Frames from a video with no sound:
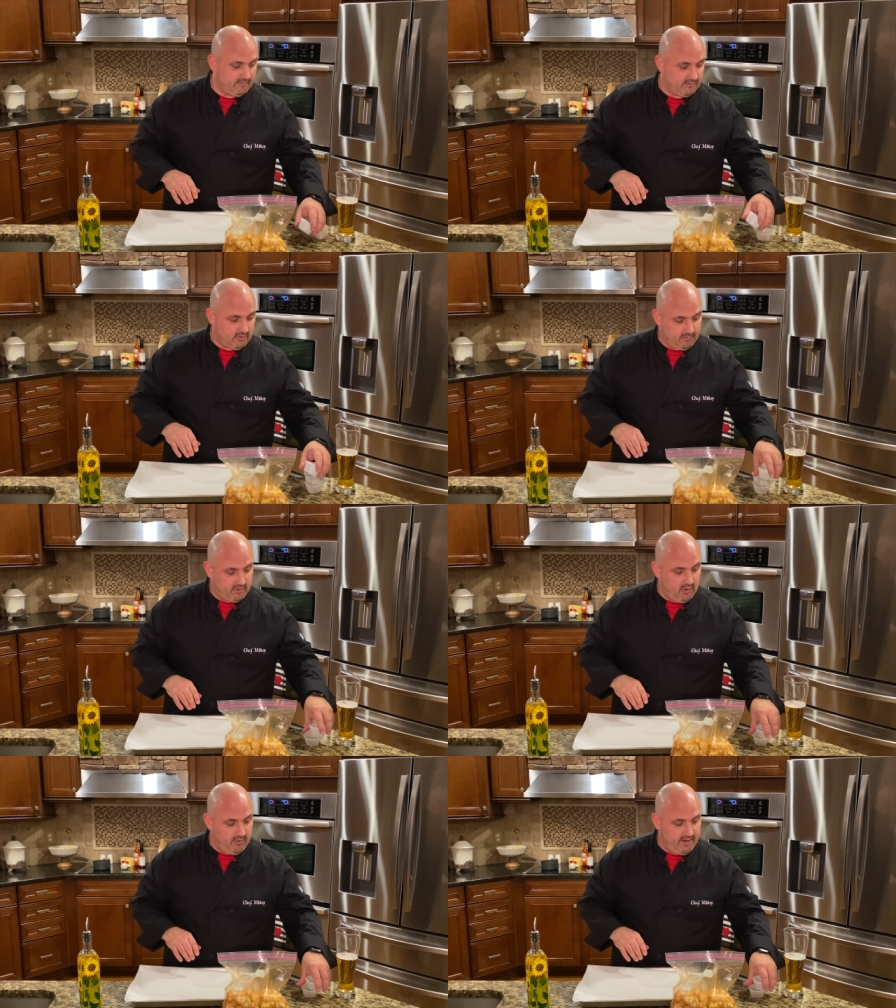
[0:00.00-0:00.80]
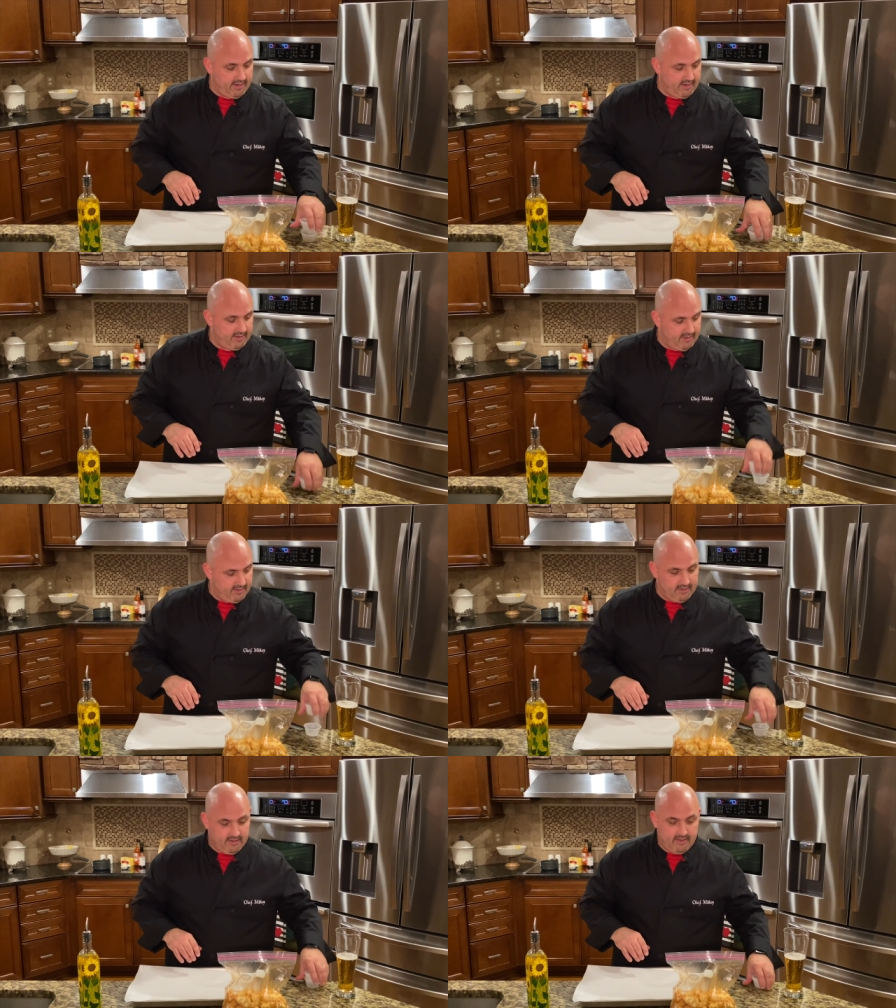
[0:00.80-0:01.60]
So I'm gonna go ahead and
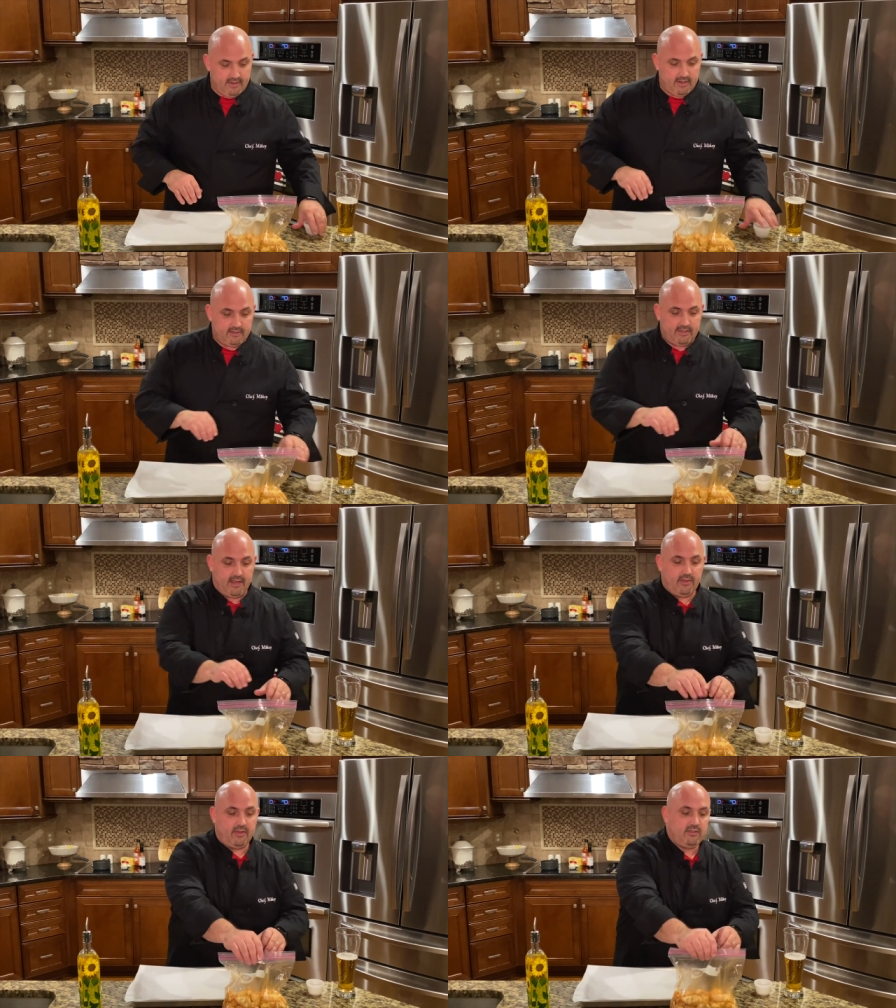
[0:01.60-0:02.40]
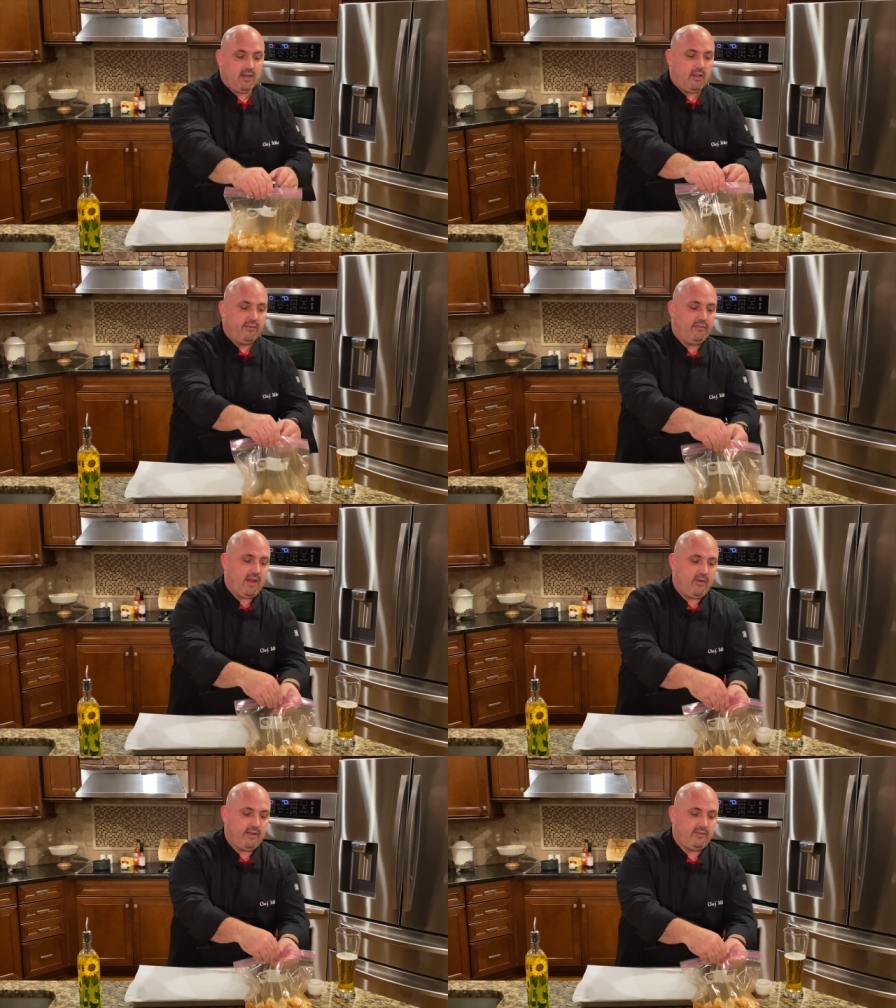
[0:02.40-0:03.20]
take this
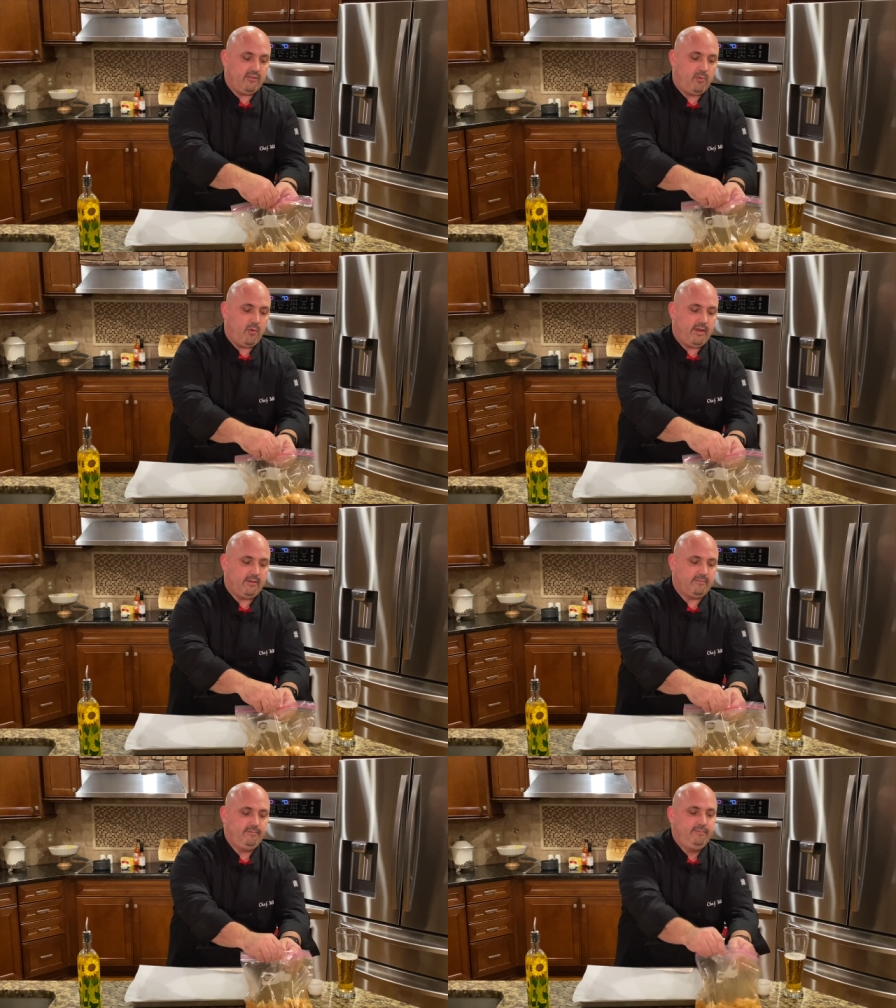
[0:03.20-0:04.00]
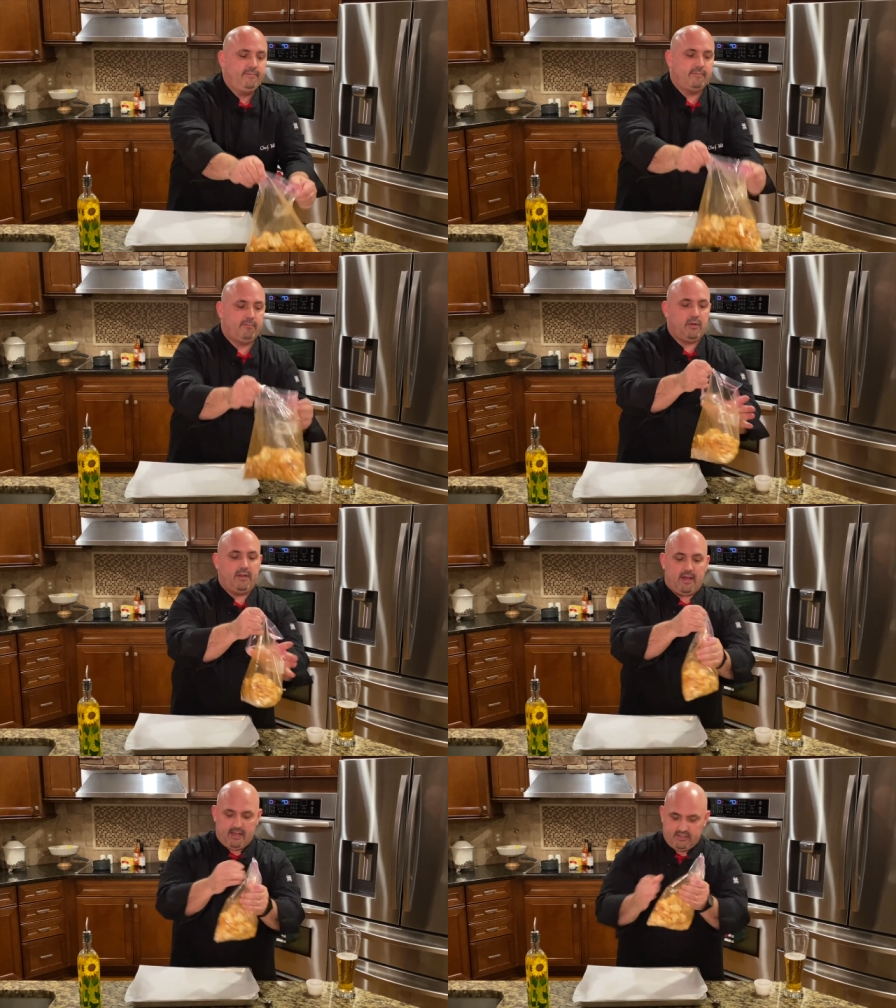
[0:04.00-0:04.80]
cauliflower at this point, put a
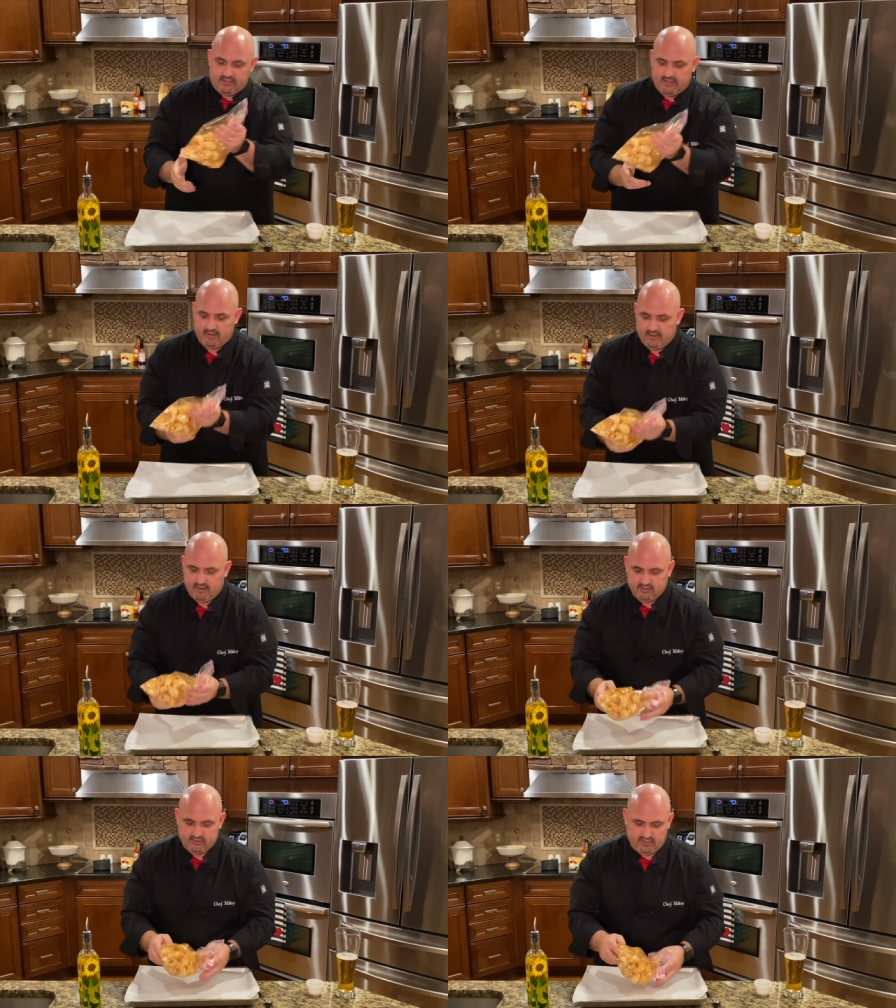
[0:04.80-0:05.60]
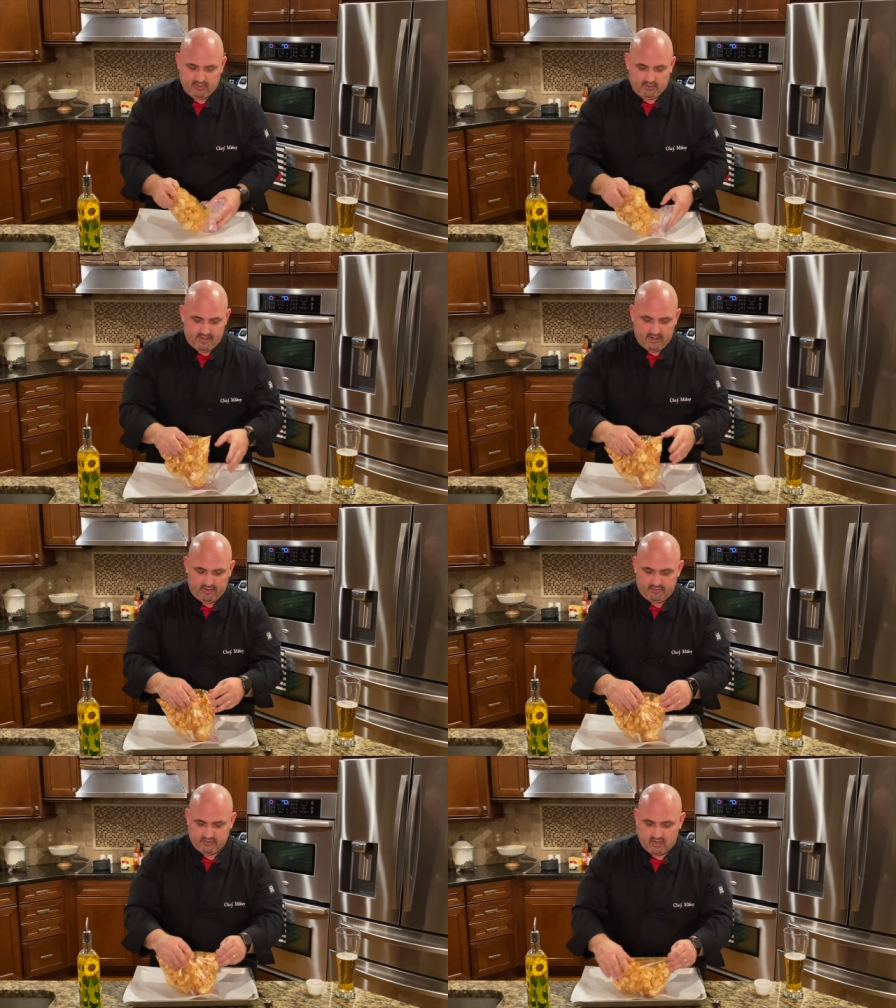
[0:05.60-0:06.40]
nice single layer
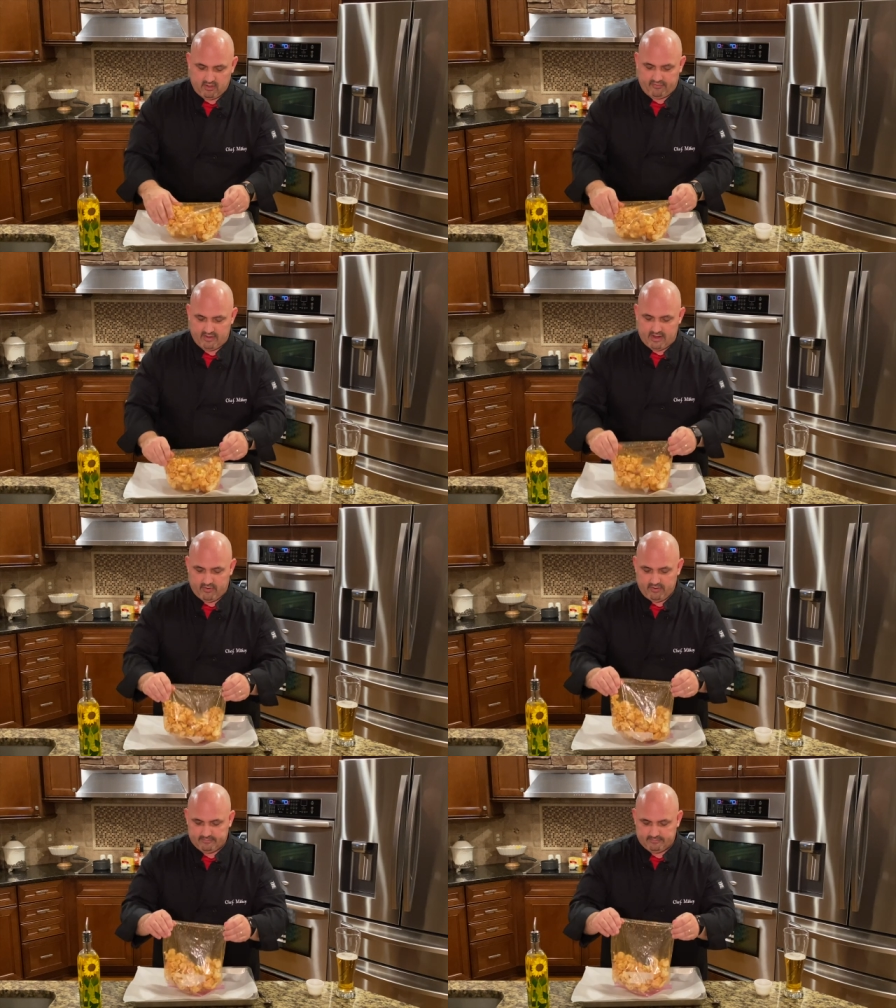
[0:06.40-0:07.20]
of this cauliflower.